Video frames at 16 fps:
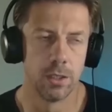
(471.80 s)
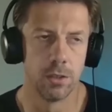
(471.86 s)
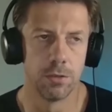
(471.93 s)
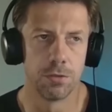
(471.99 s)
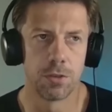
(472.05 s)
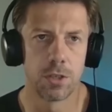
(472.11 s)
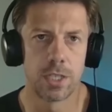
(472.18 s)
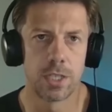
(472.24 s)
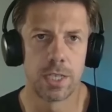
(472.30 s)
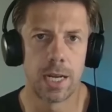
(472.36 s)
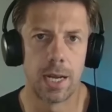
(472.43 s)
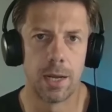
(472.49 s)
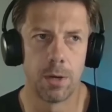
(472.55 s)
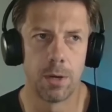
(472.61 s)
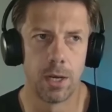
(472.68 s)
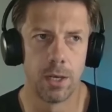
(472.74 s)
The first
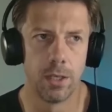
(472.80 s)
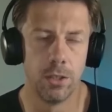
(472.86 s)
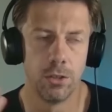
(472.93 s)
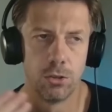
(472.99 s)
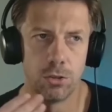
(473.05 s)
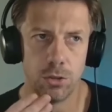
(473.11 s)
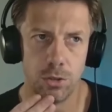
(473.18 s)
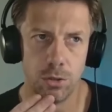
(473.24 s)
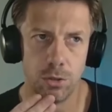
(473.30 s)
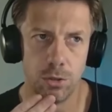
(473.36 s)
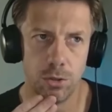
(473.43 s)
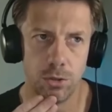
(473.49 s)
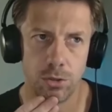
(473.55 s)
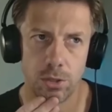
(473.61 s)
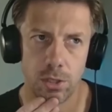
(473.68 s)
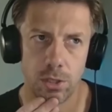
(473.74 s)
time I
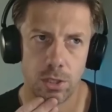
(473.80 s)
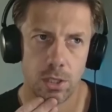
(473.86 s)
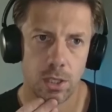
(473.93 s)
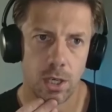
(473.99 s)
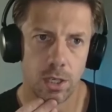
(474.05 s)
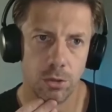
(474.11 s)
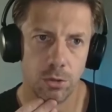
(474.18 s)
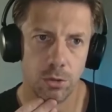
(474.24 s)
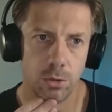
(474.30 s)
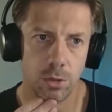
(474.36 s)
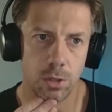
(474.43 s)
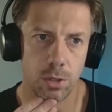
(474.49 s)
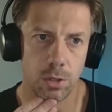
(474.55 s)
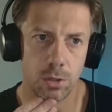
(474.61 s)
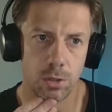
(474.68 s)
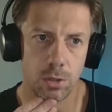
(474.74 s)
introduced
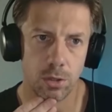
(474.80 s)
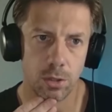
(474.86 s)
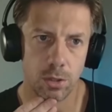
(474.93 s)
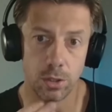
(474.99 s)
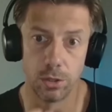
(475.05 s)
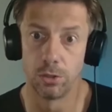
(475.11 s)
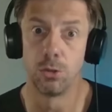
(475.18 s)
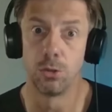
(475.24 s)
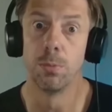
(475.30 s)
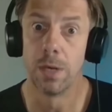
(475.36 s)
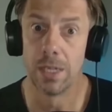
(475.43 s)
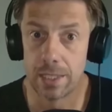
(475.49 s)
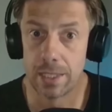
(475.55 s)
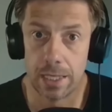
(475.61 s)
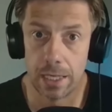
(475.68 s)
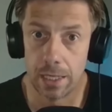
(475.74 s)
Aduro to
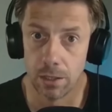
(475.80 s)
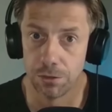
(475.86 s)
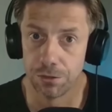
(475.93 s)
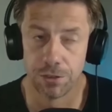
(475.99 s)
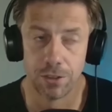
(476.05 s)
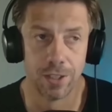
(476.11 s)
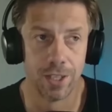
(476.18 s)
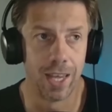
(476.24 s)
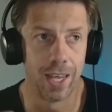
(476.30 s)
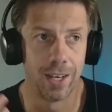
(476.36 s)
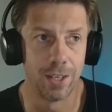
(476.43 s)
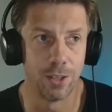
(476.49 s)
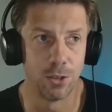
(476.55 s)
myself and